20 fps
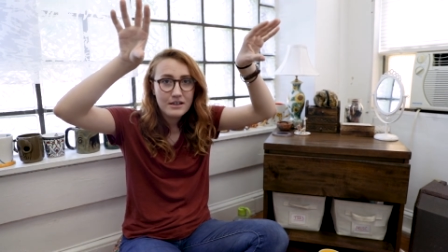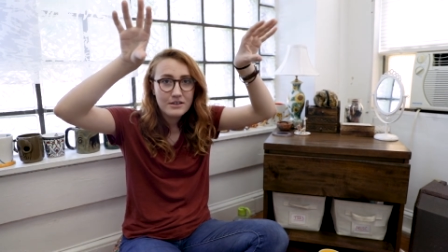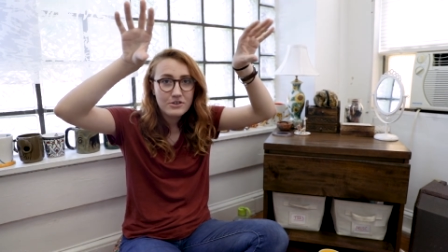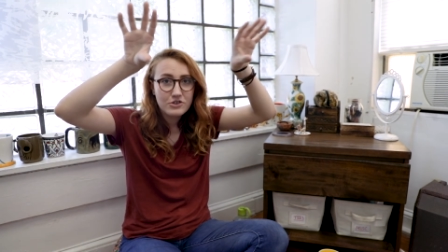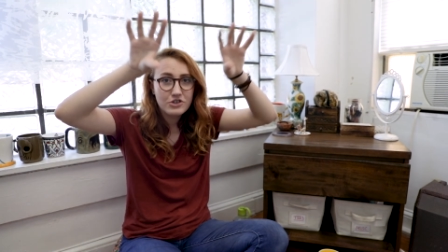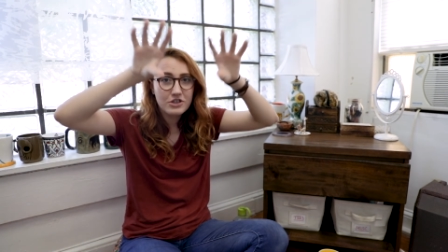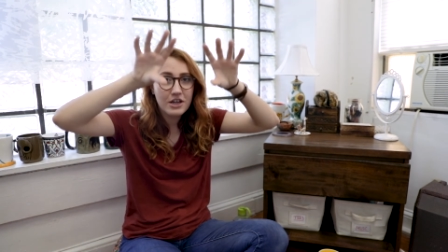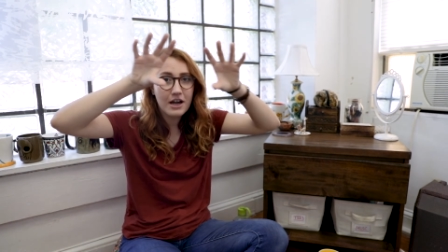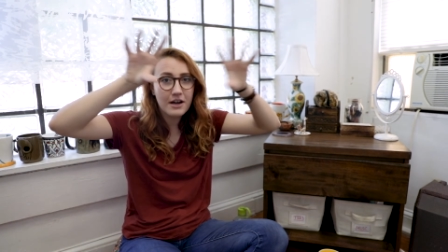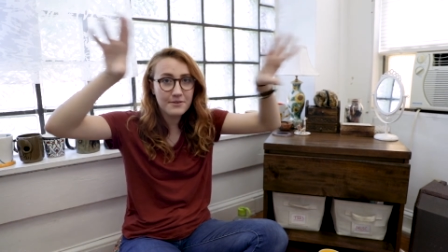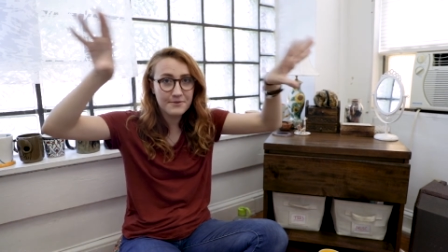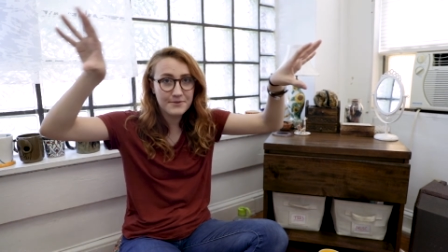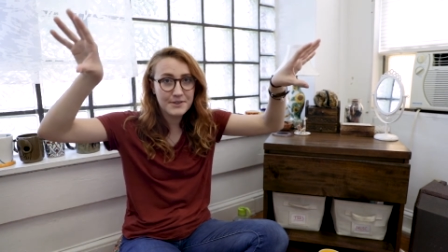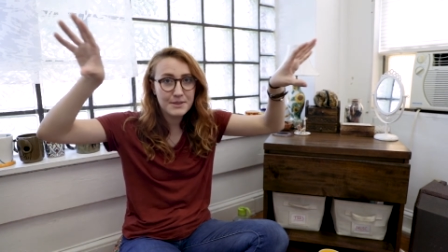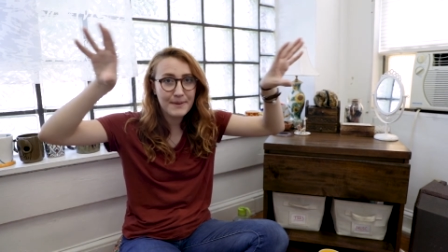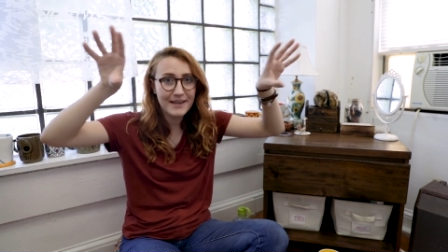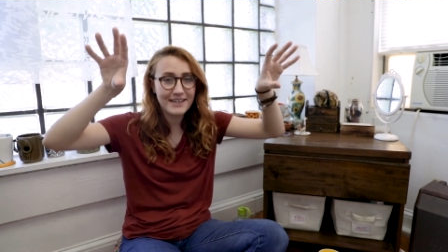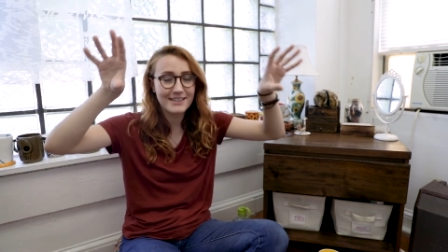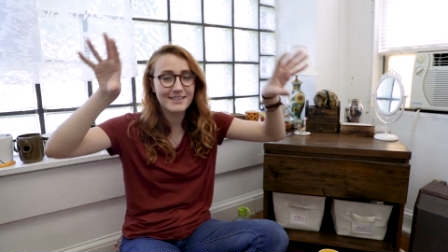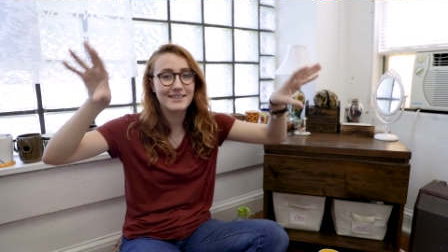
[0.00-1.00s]
shelf
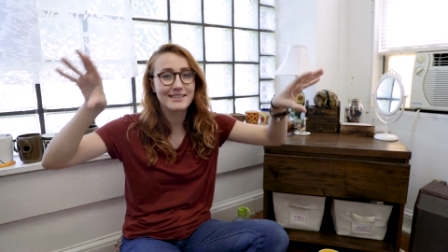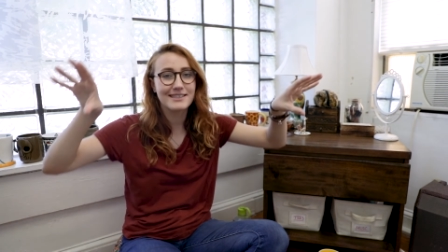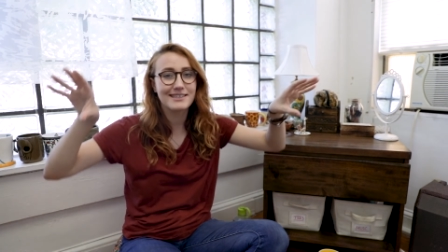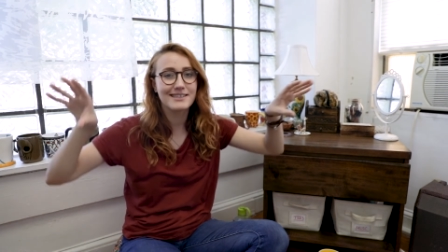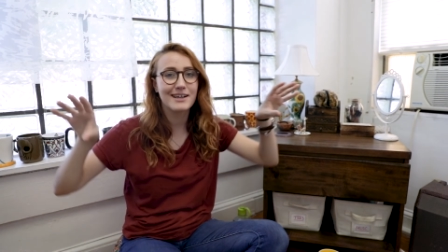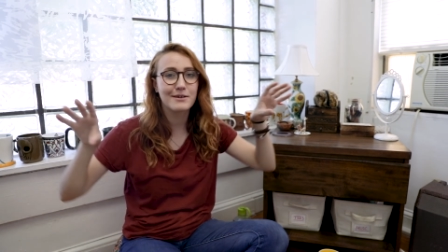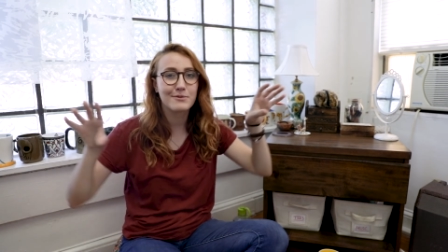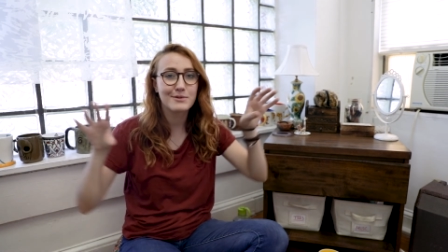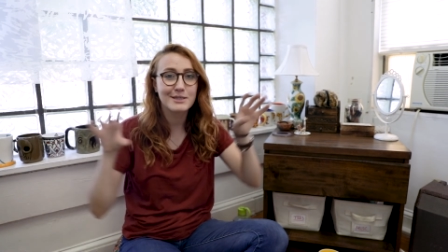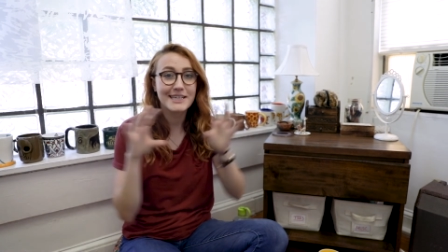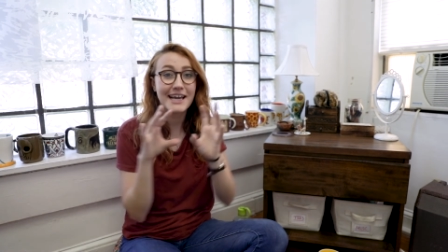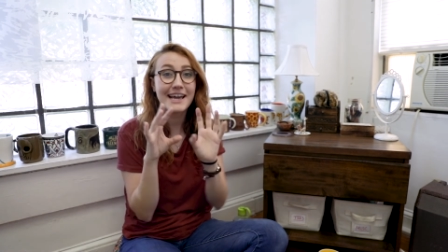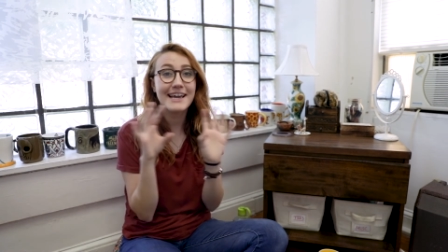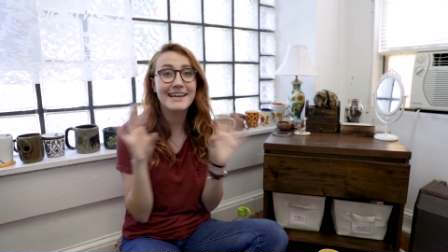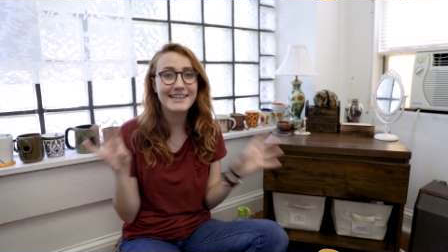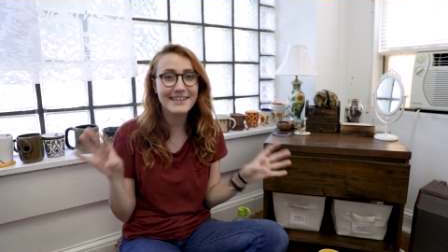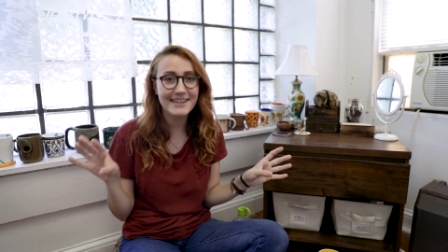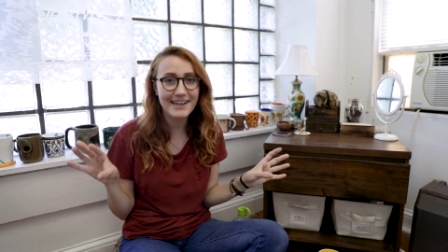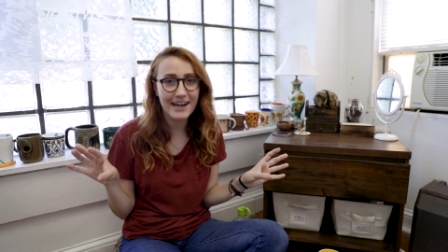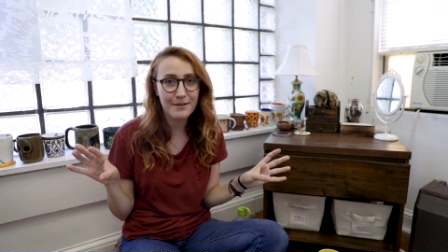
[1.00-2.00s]
spaces that were
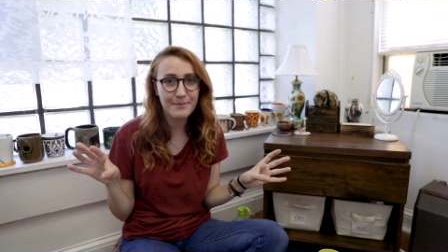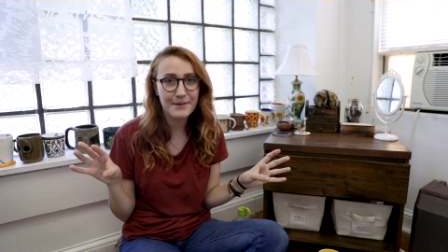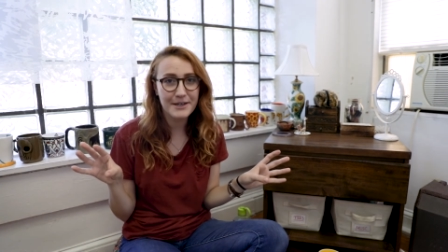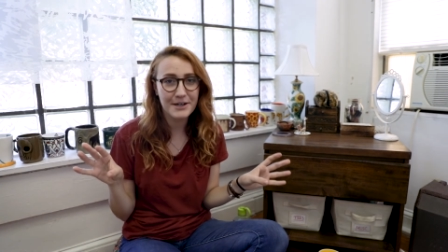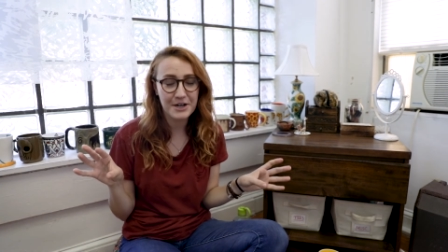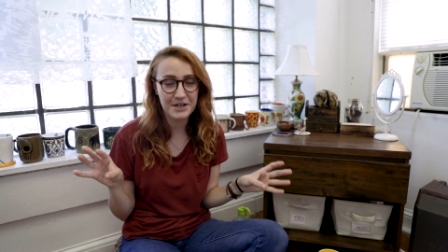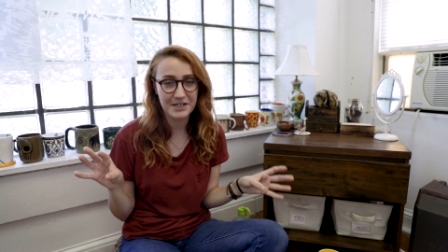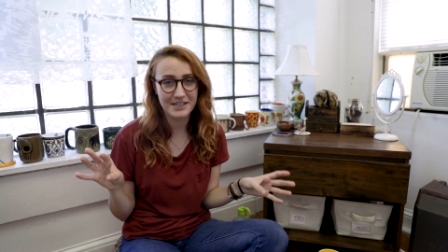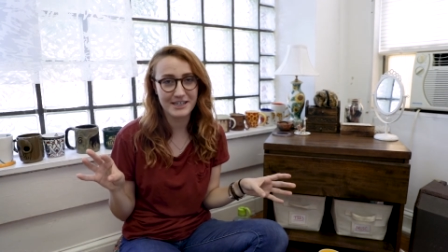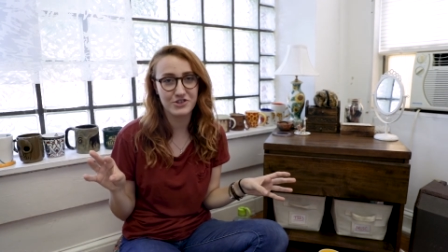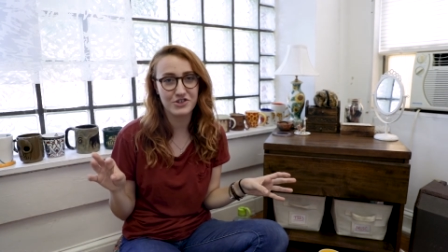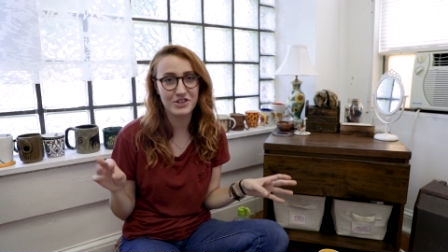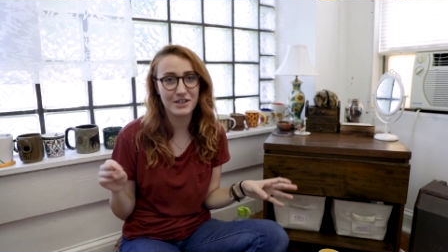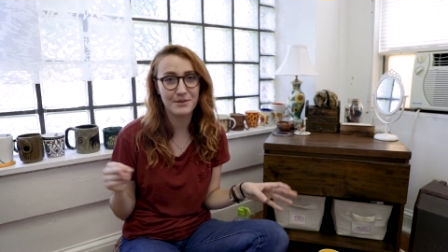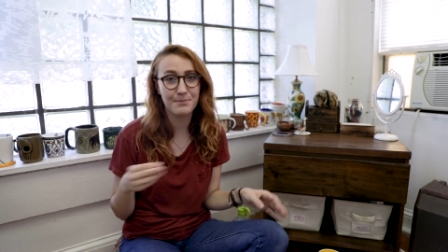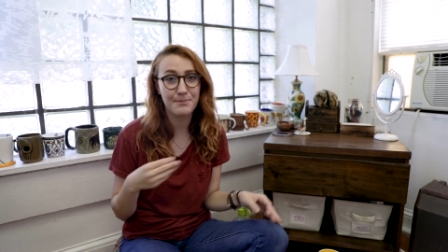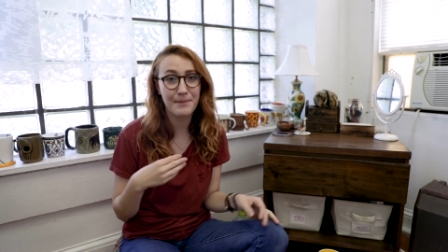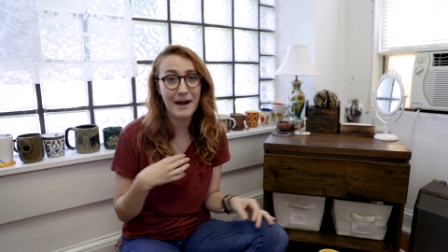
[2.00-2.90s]
taken up in our kitchen